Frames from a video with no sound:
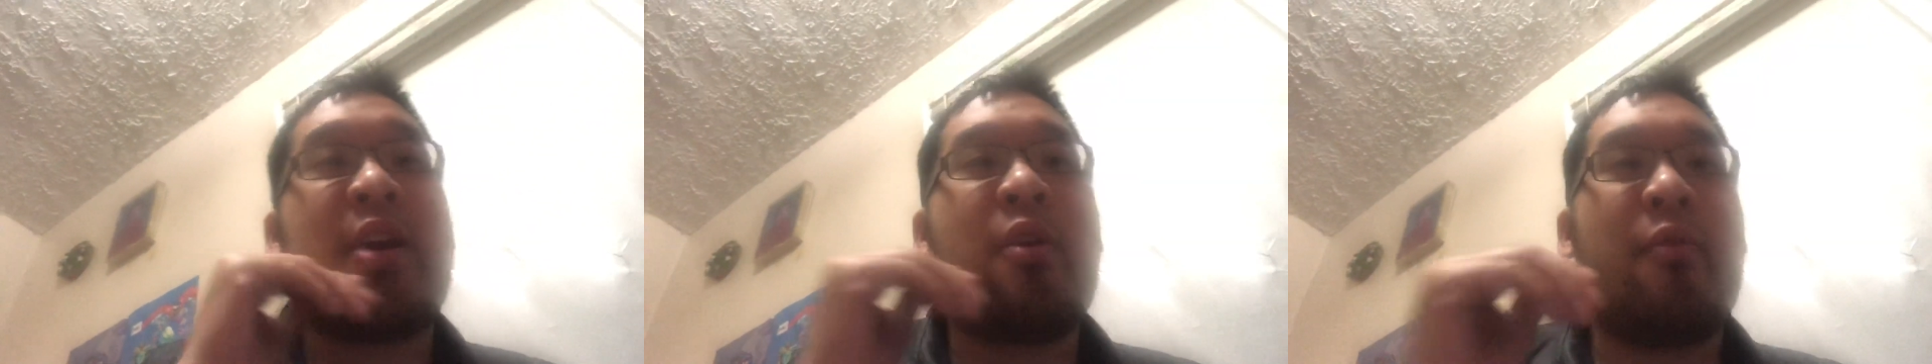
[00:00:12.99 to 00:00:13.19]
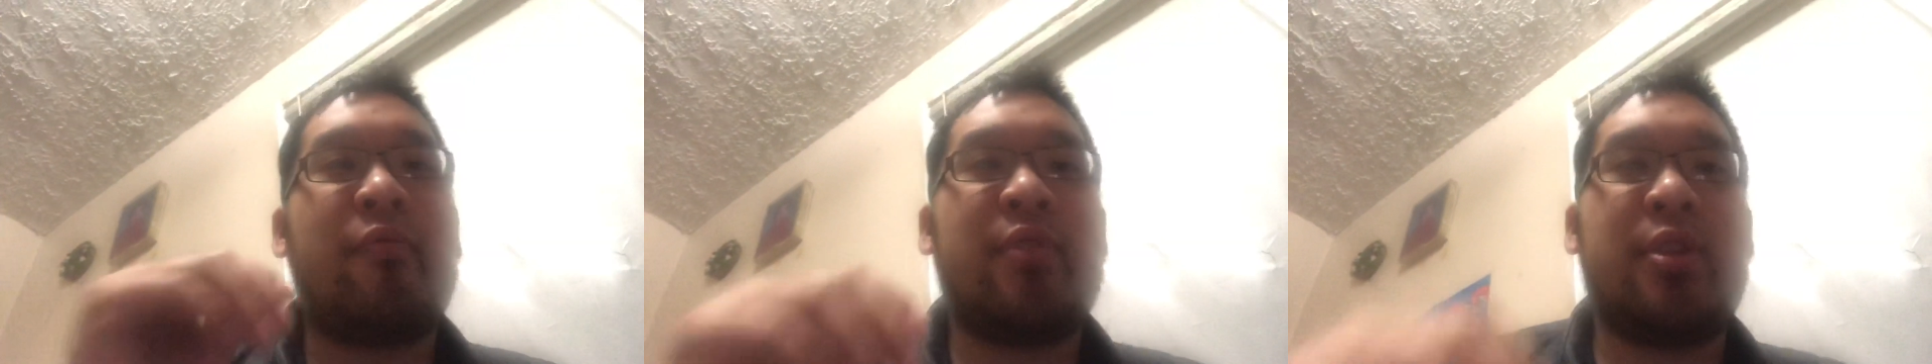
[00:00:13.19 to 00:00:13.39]

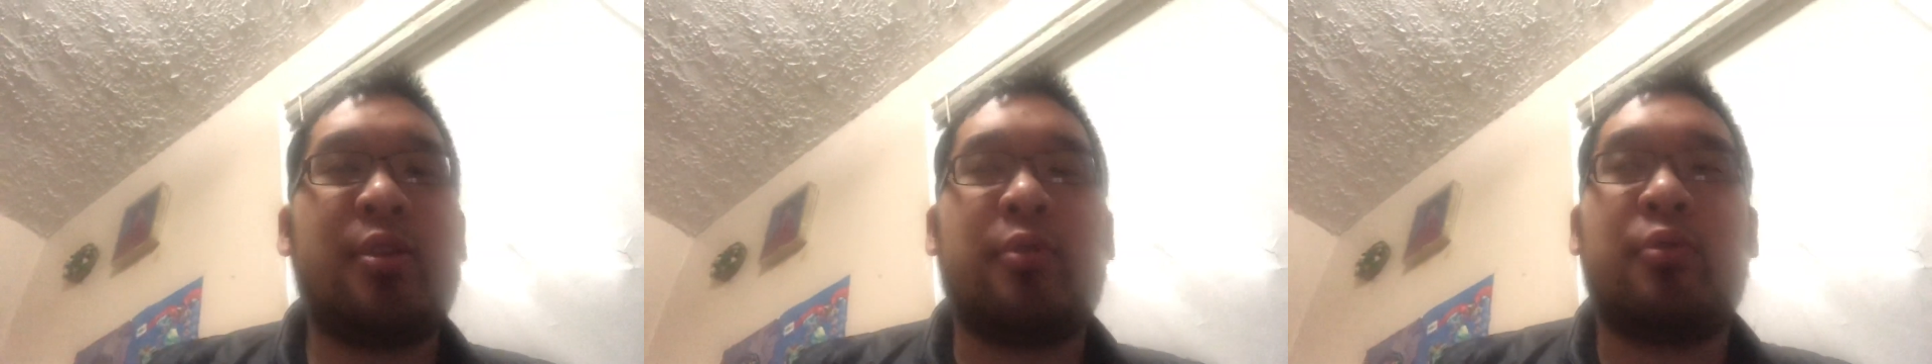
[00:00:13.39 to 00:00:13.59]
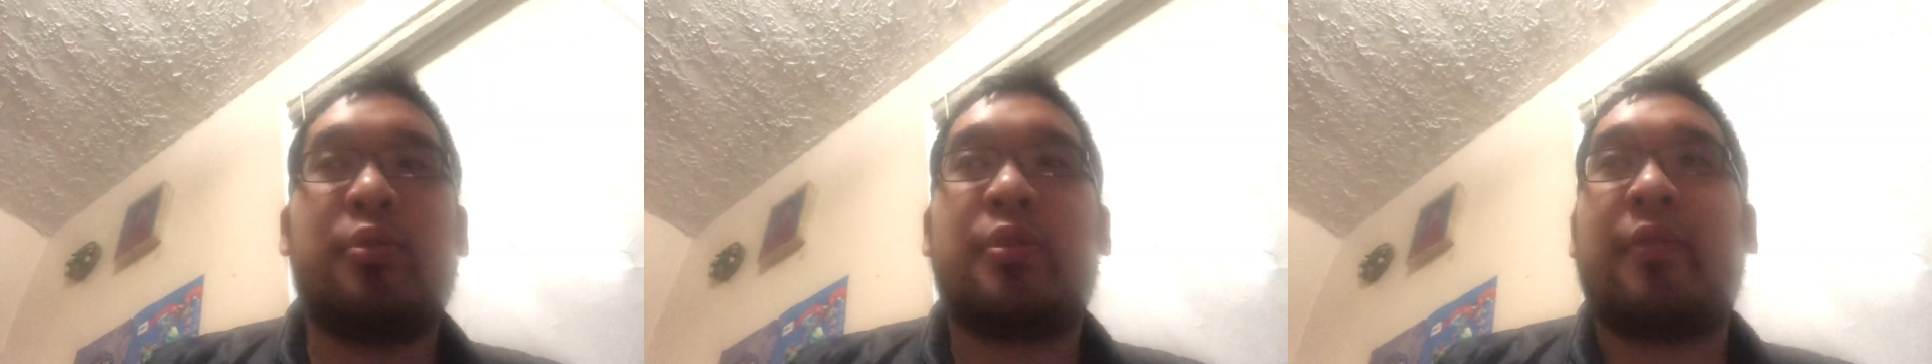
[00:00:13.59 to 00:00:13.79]
Hopefully
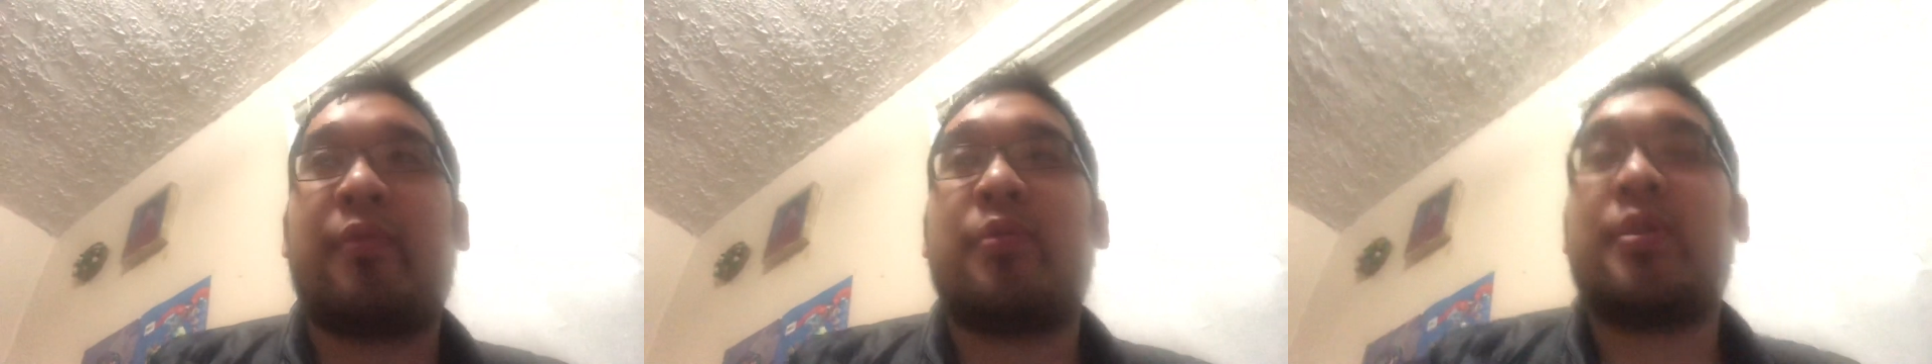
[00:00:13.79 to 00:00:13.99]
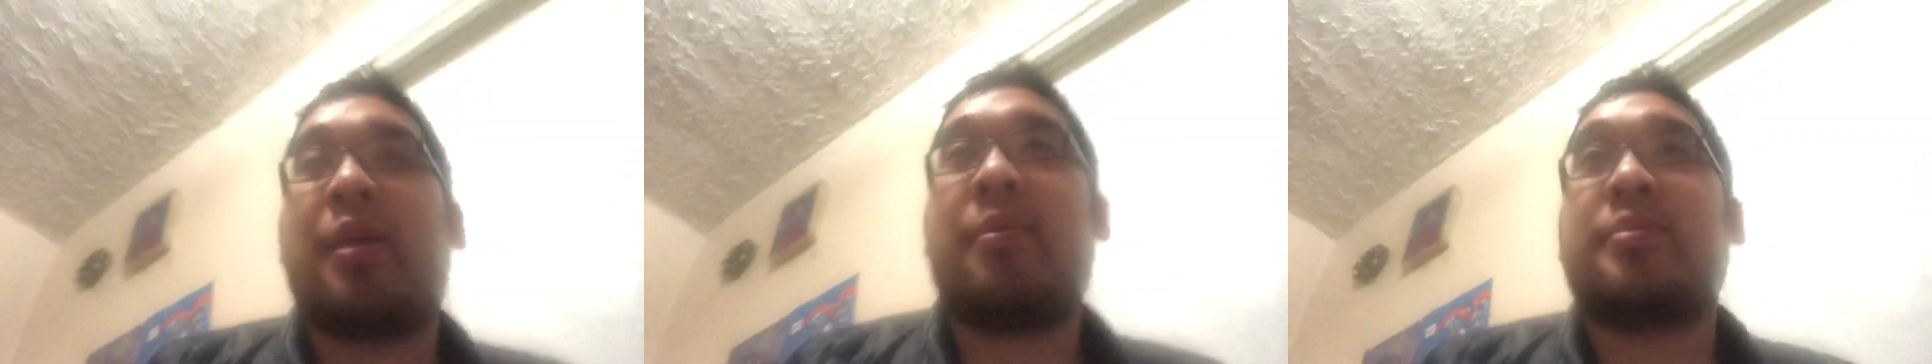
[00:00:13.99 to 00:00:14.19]
they'll do something
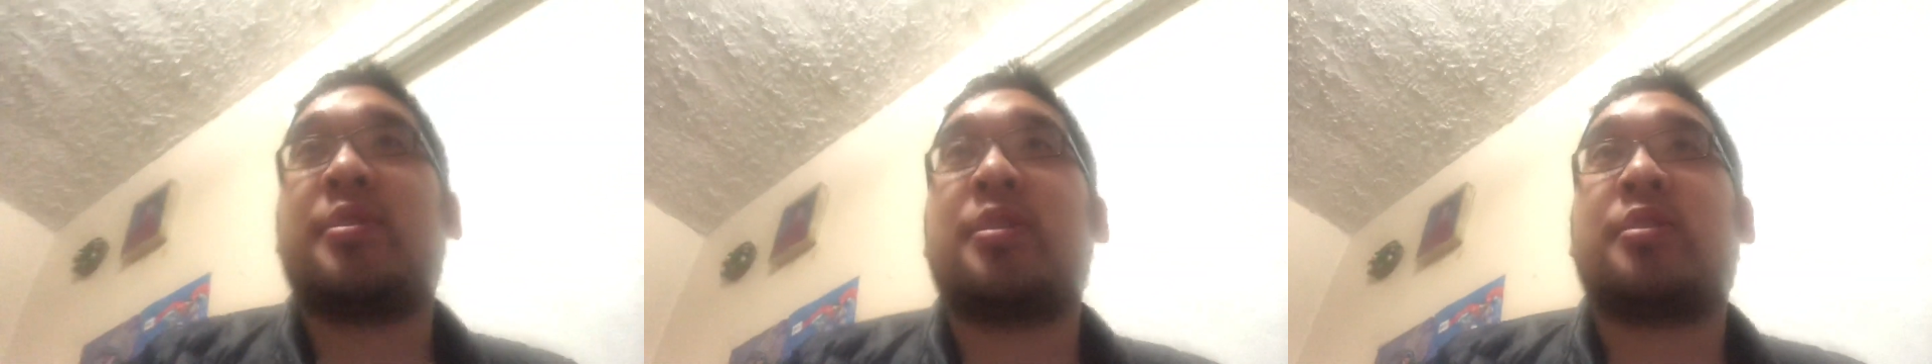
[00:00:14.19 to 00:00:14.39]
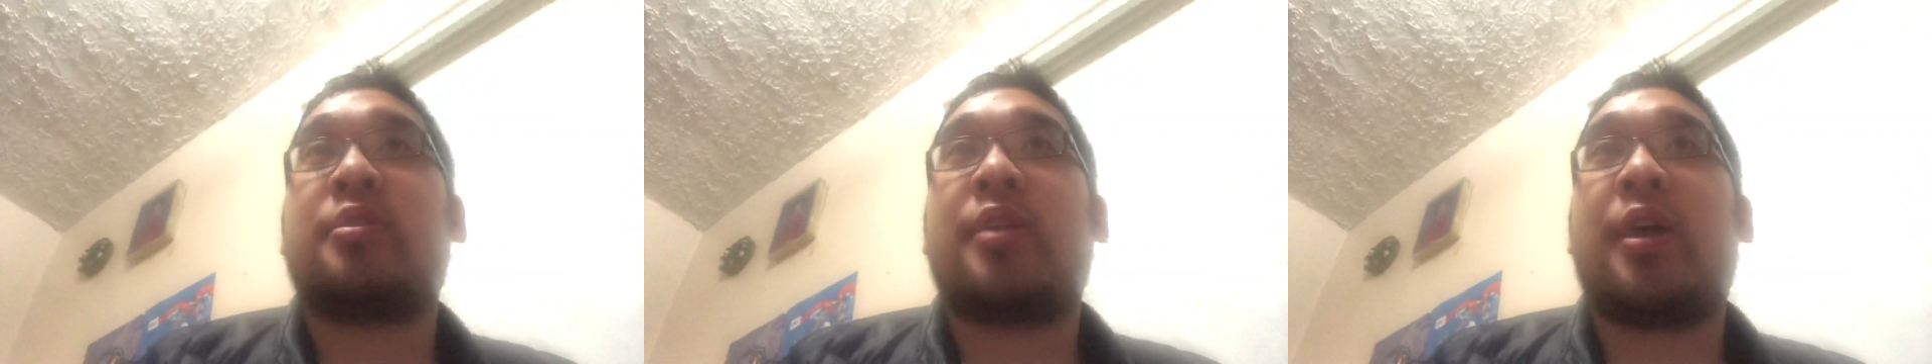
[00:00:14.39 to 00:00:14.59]
with Nemesis,